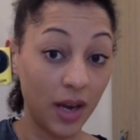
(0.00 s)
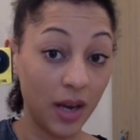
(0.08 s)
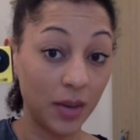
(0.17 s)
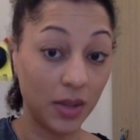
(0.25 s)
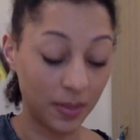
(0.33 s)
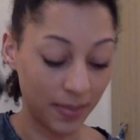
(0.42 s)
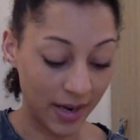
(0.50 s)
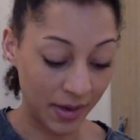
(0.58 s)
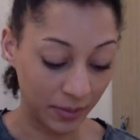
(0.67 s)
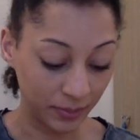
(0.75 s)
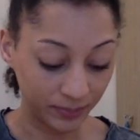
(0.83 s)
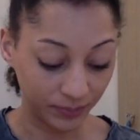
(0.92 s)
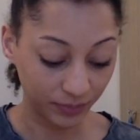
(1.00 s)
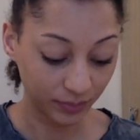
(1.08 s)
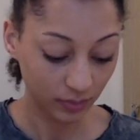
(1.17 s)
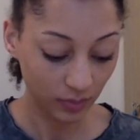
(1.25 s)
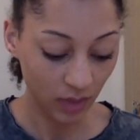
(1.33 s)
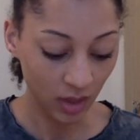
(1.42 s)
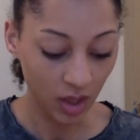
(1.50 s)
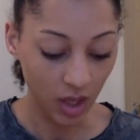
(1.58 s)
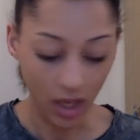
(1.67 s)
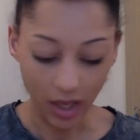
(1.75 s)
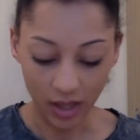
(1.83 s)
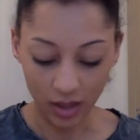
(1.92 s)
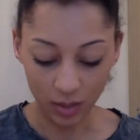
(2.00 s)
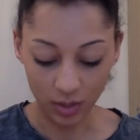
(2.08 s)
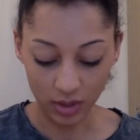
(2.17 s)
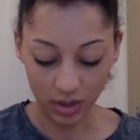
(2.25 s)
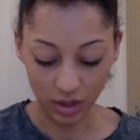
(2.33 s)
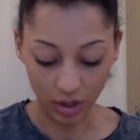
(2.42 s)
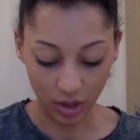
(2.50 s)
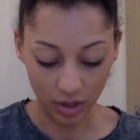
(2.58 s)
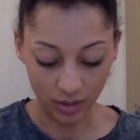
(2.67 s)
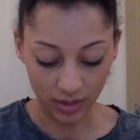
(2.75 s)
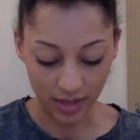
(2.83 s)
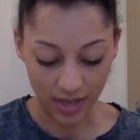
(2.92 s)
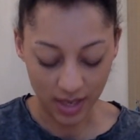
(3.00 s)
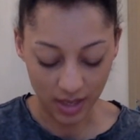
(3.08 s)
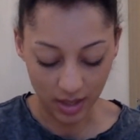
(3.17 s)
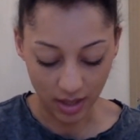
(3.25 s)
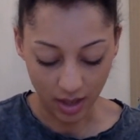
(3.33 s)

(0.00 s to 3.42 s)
out and about, and I wanted a cozy.